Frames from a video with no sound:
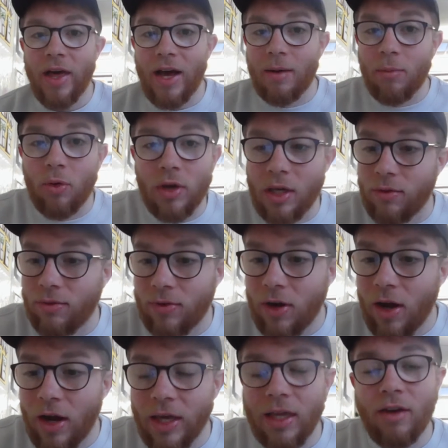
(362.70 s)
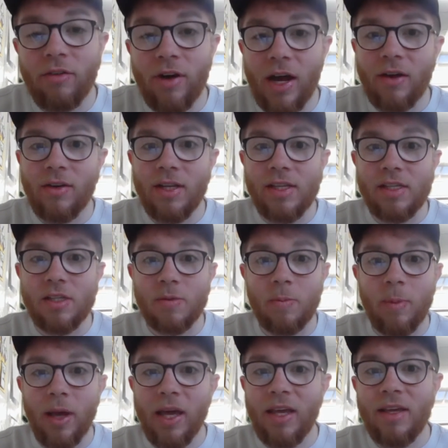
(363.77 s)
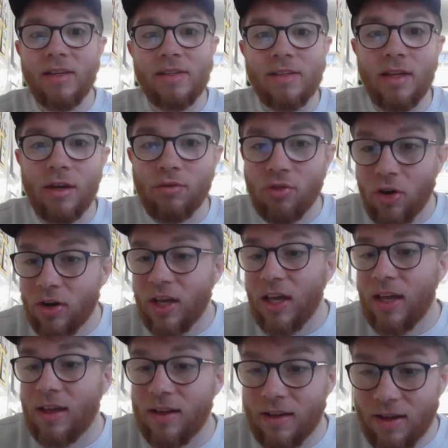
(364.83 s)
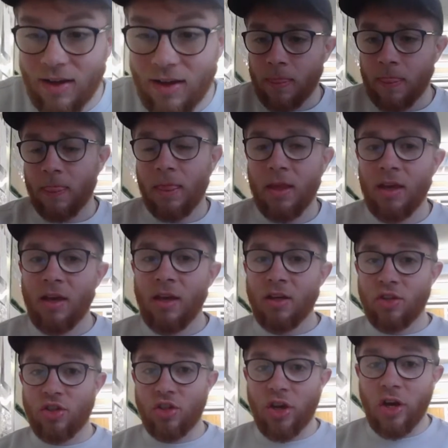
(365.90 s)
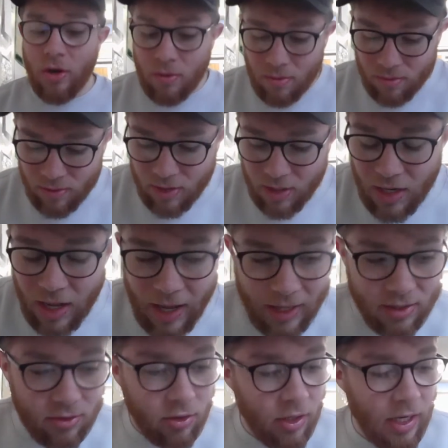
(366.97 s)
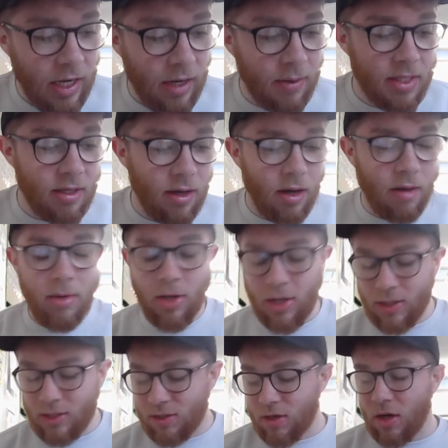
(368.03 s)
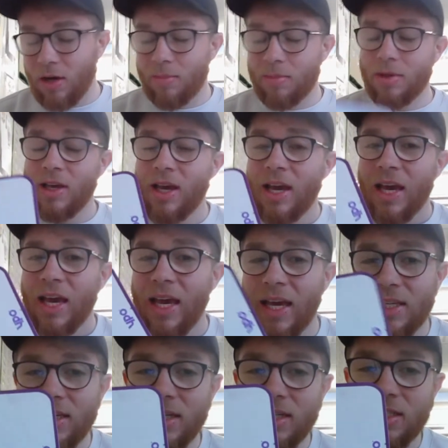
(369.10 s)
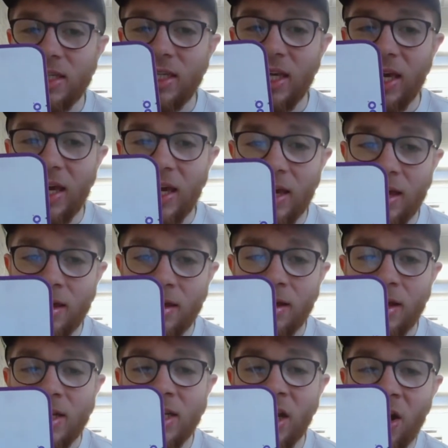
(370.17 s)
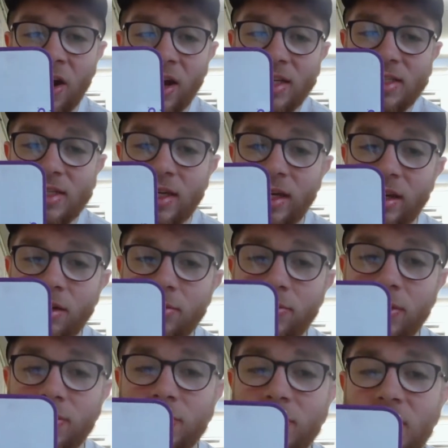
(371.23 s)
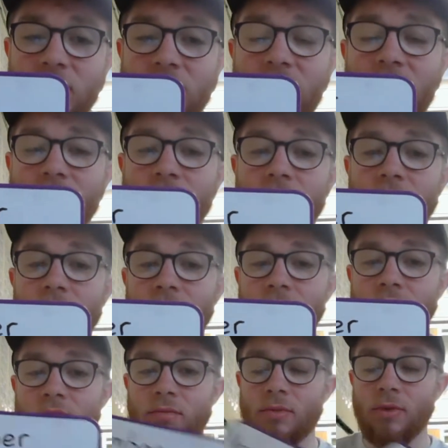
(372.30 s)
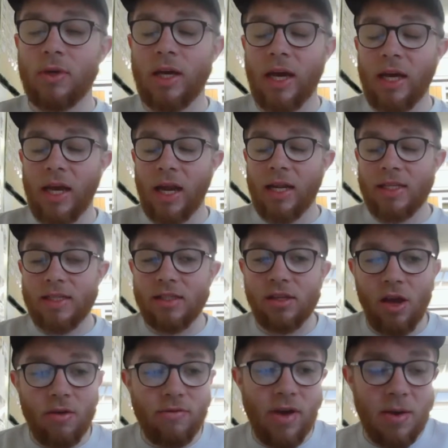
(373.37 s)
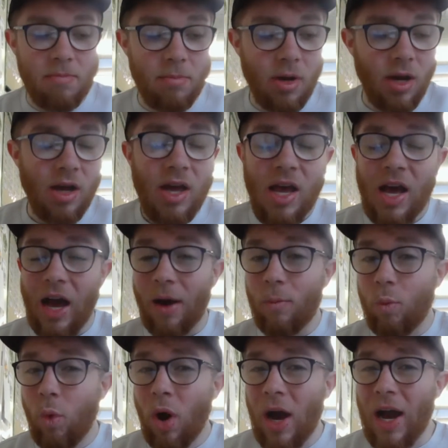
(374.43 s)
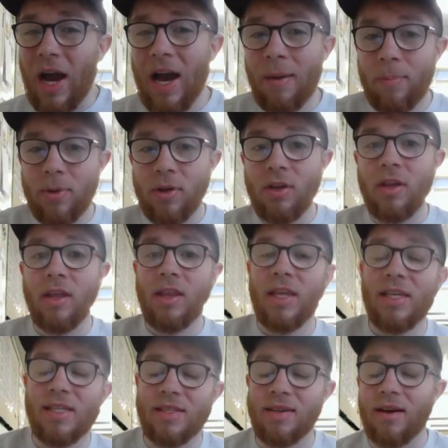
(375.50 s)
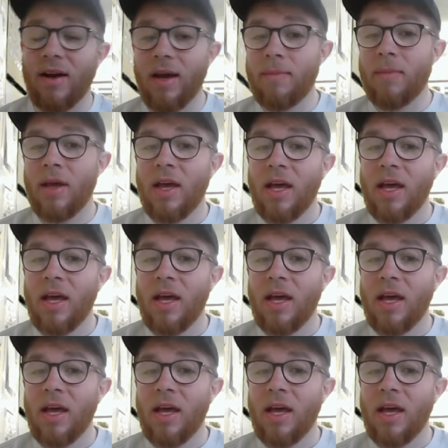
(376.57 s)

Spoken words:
a monkey flying around in space in a rocket. So next on our timeline stop, it is the year 1957, okay? And it is November. And what happened at this time,